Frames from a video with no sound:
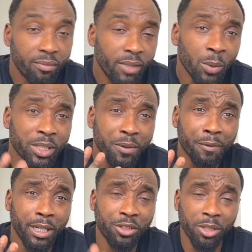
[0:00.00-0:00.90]
went to
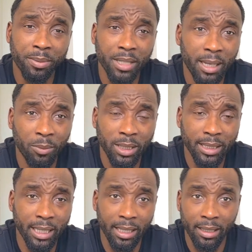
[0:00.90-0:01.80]
3 jobs like in one
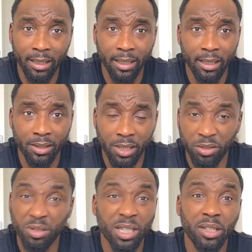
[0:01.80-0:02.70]
day. So I'll
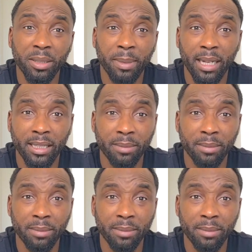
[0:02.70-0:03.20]
just tell you about them